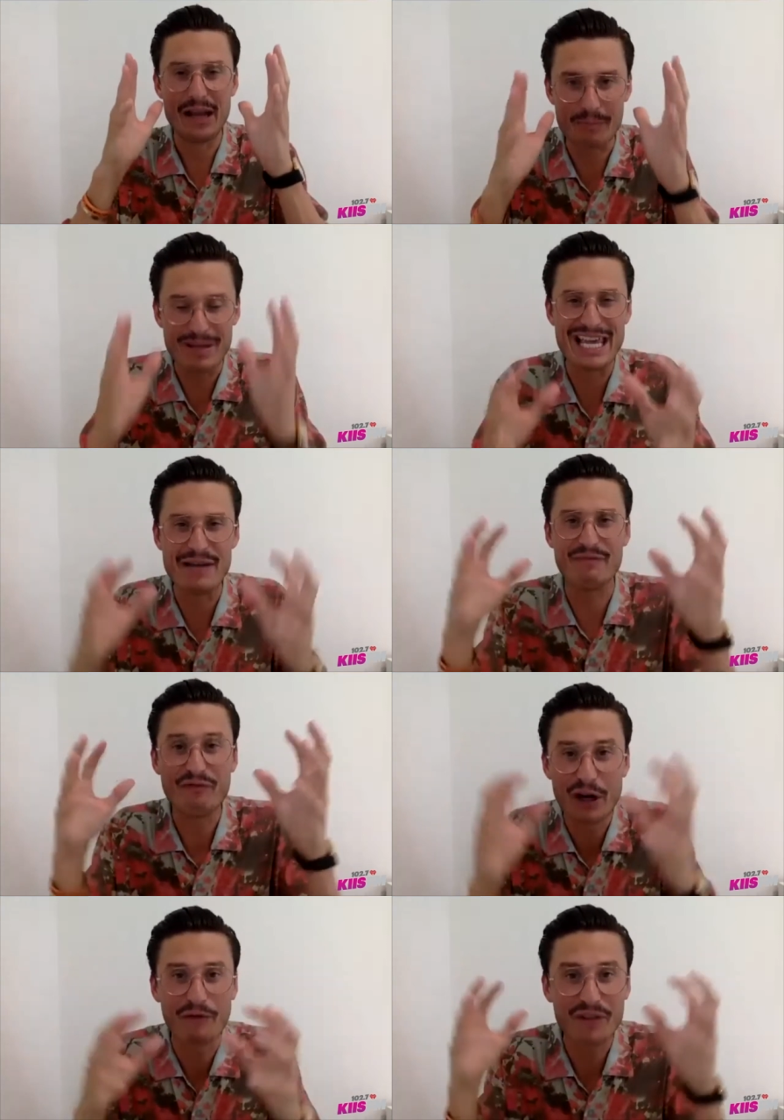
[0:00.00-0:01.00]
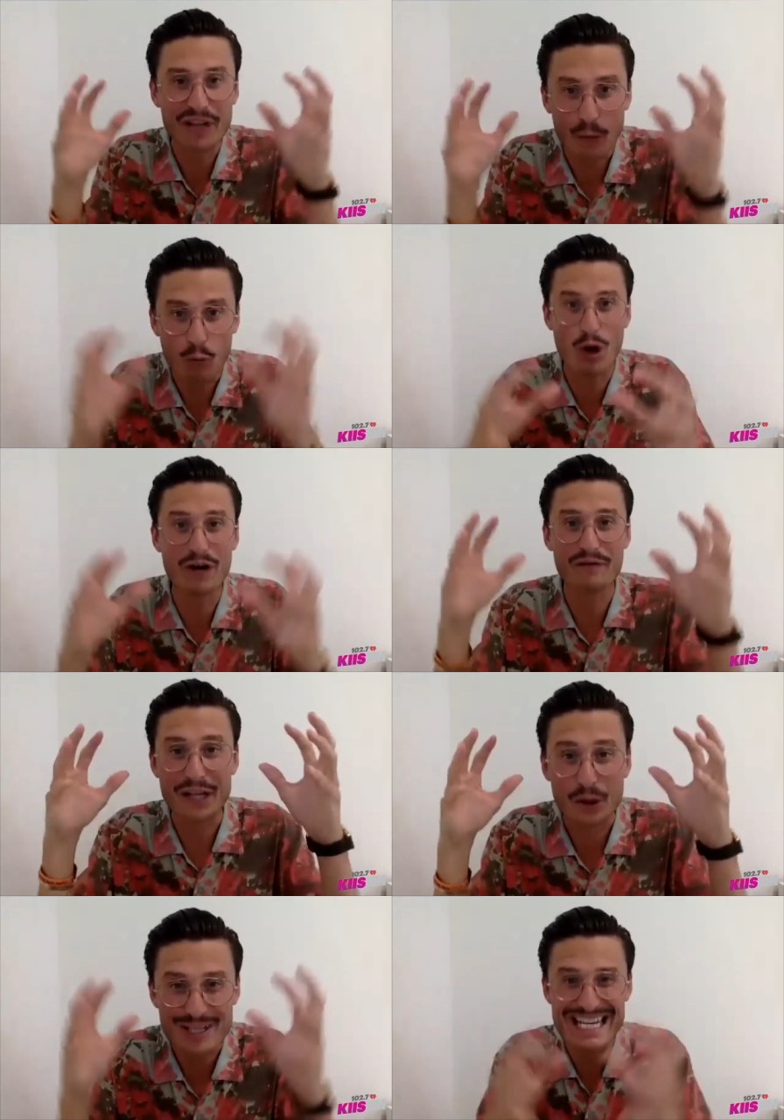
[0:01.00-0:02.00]
He fearfully and wonderfully
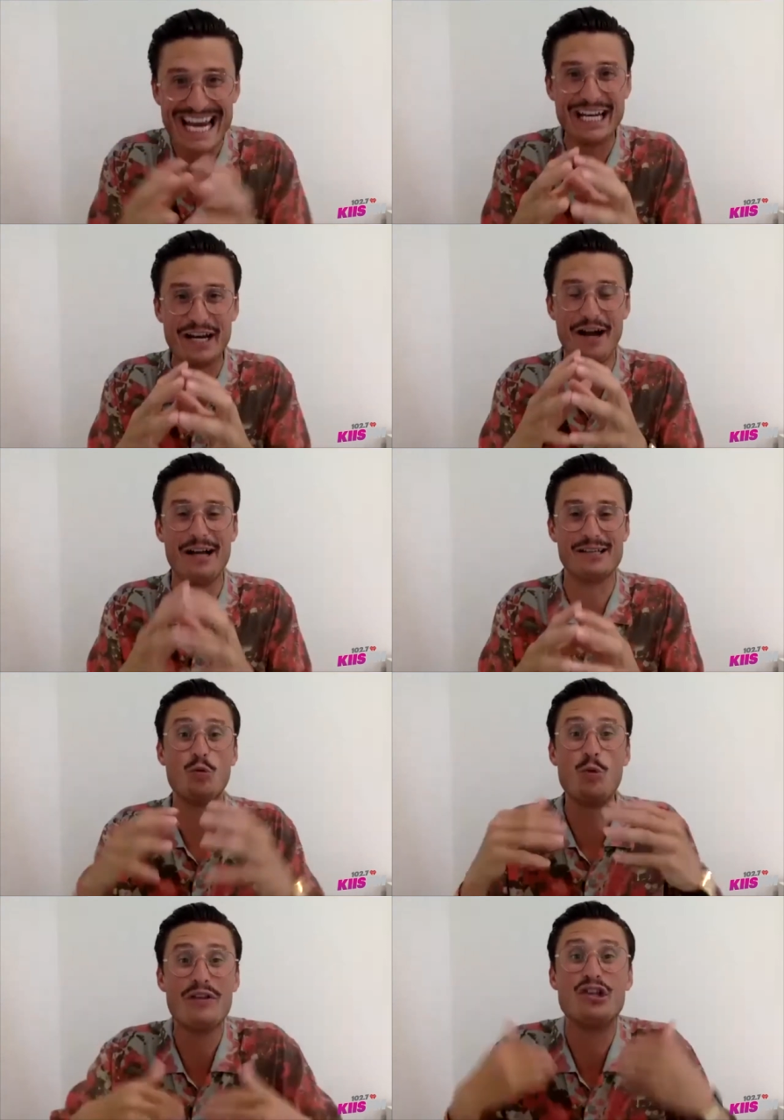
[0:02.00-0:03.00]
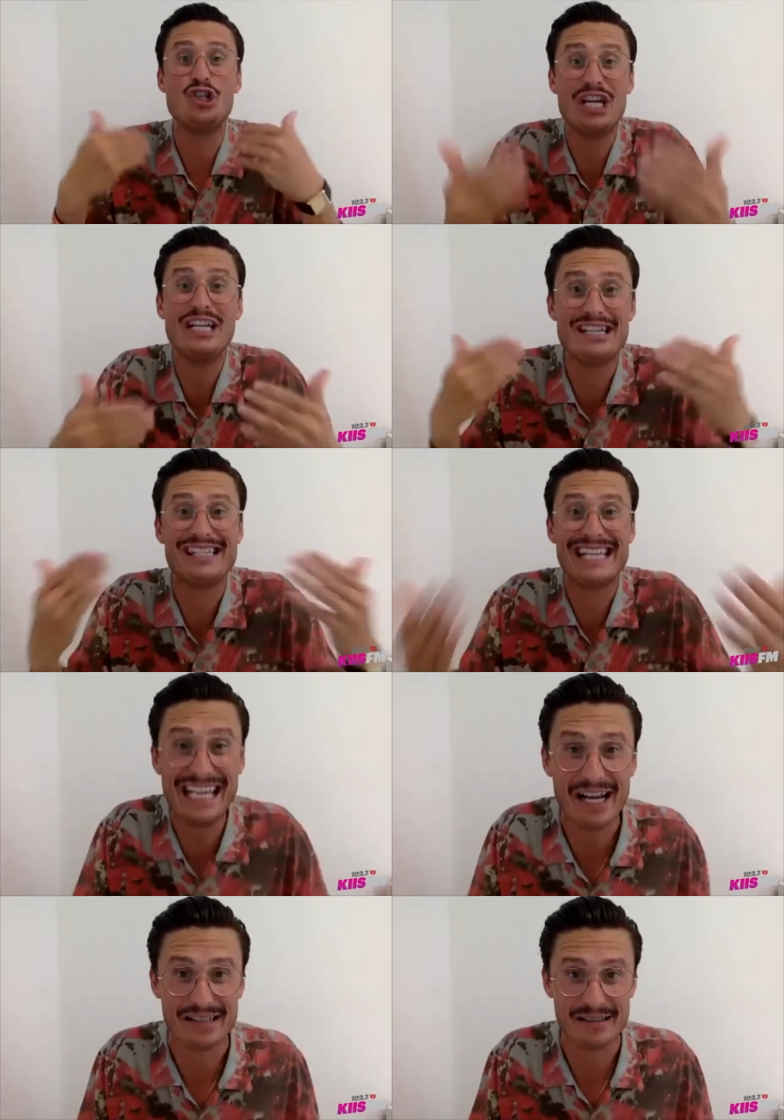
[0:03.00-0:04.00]
created us with genius
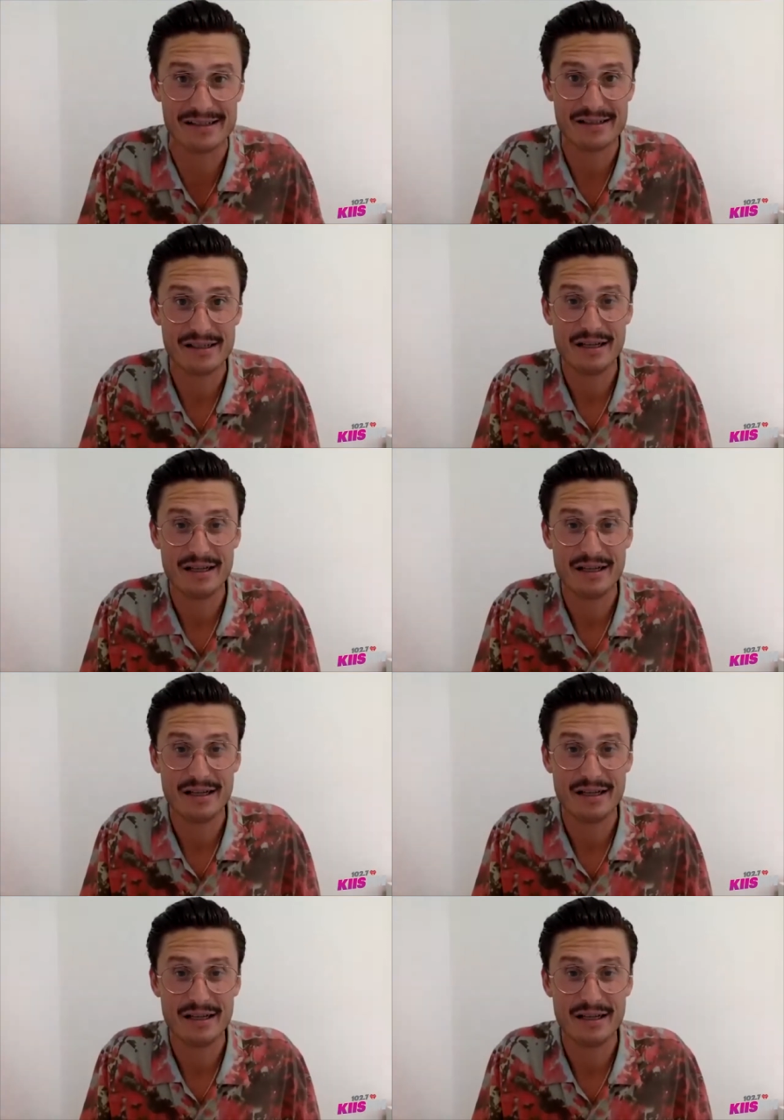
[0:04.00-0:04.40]
in us.